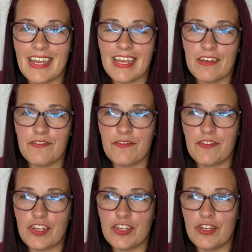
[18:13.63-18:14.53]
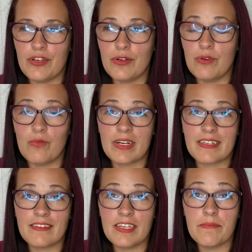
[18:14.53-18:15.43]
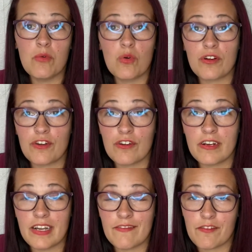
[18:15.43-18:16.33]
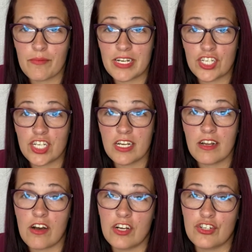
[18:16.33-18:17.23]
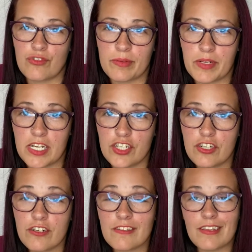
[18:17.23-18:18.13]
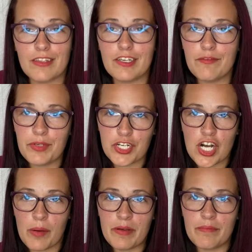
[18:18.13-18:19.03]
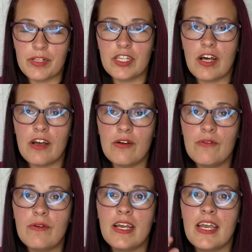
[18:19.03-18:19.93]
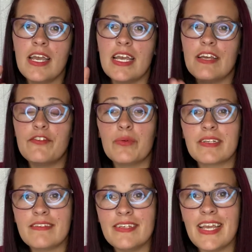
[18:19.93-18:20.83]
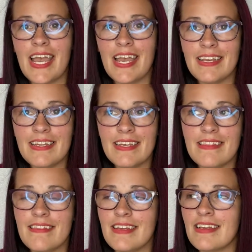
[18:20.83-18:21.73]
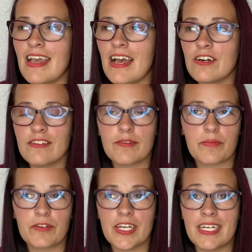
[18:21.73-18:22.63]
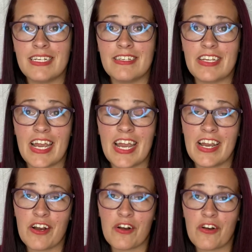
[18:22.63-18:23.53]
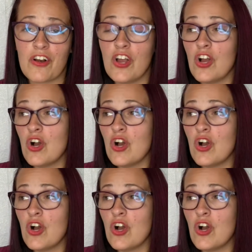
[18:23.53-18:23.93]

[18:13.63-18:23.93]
If you want to see more information on Dreamcatchers, leave me a comment below. If you want to see anything else pertaining to hair